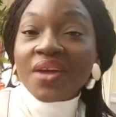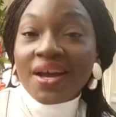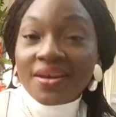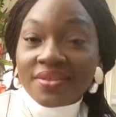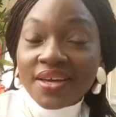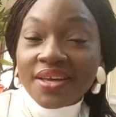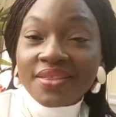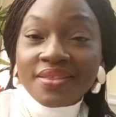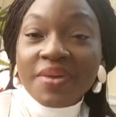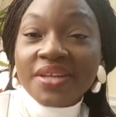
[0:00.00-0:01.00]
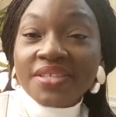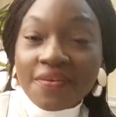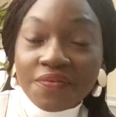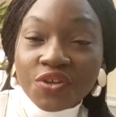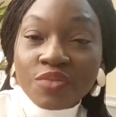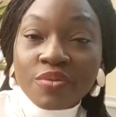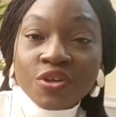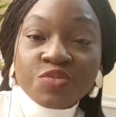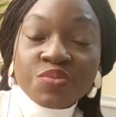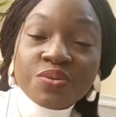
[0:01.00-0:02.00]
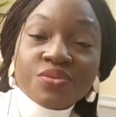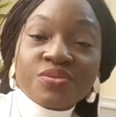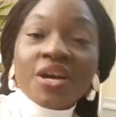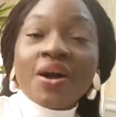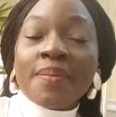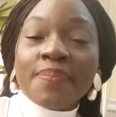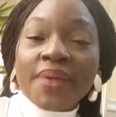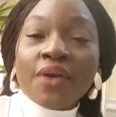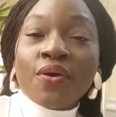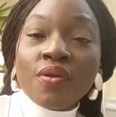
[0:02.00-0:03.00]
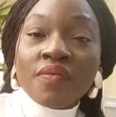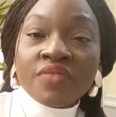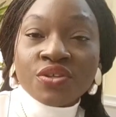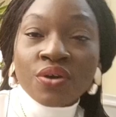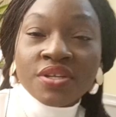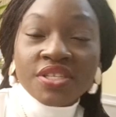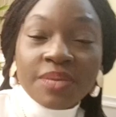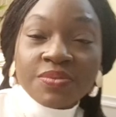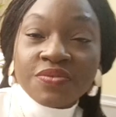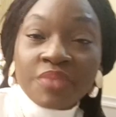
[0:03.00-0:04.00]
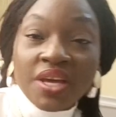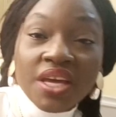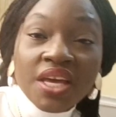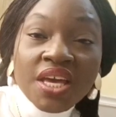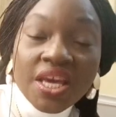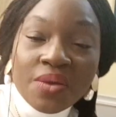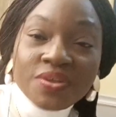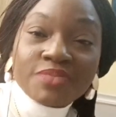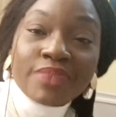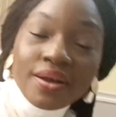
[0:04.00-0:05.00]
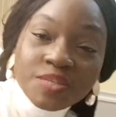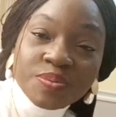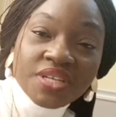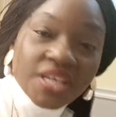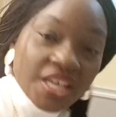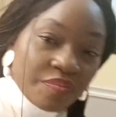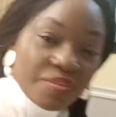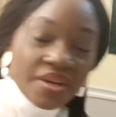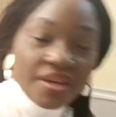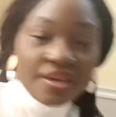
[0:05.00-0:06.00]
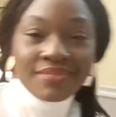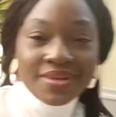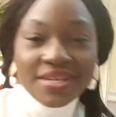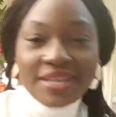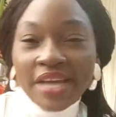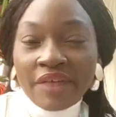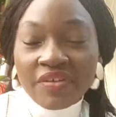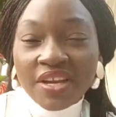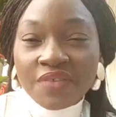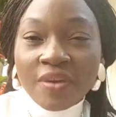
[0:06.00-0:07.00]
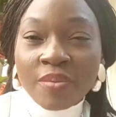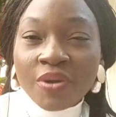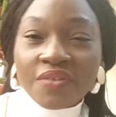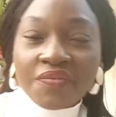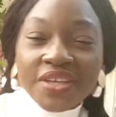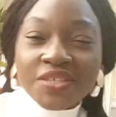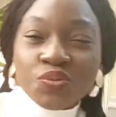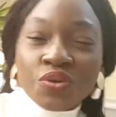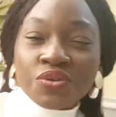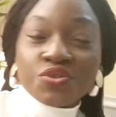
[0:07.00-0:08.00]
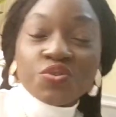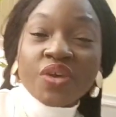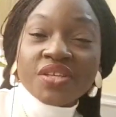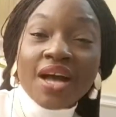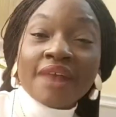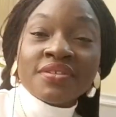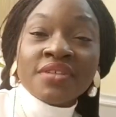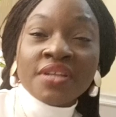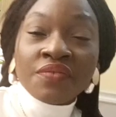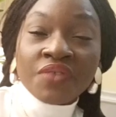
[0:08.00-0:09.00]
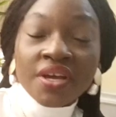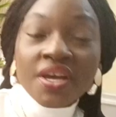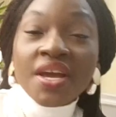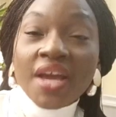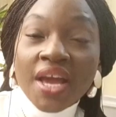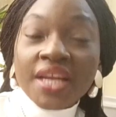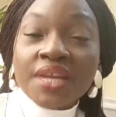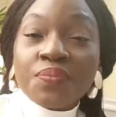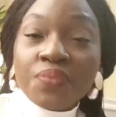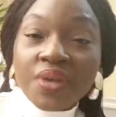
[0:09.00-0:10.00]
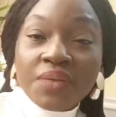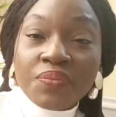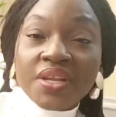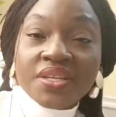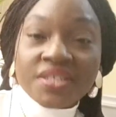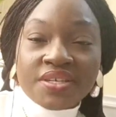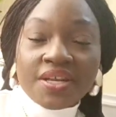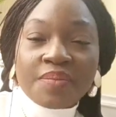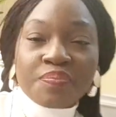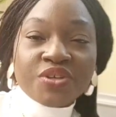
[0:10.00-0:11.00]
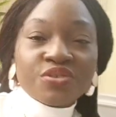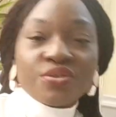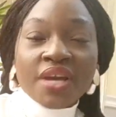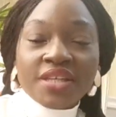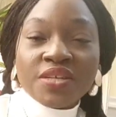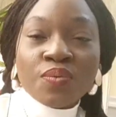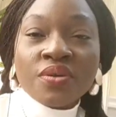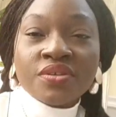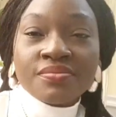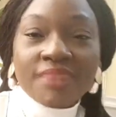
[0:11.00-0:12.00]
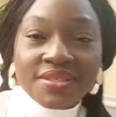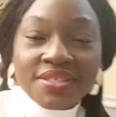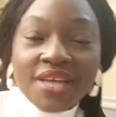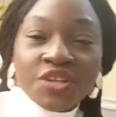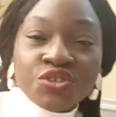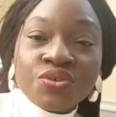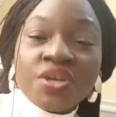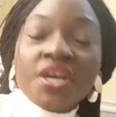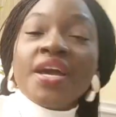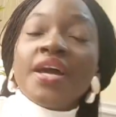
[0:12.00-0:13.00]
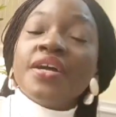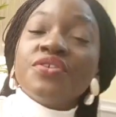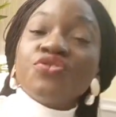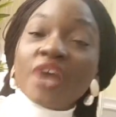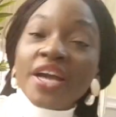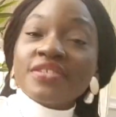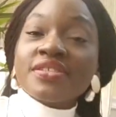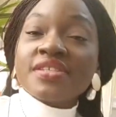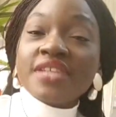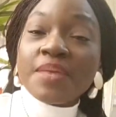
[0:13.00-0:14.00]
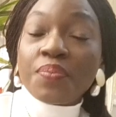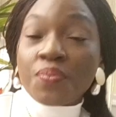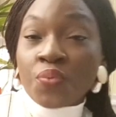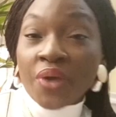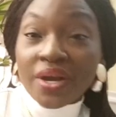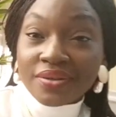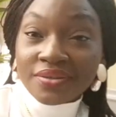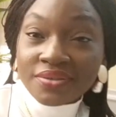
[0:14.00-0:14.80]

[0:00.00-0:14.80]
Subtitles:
I think the better for you, because you'll be able to now apply all of these other tips. For me, it was my husband that gave me a massage every day for about the first 1 or 2 weeks after delivery, and it really, really did help me. So get someone to massage you, and try to sleep well.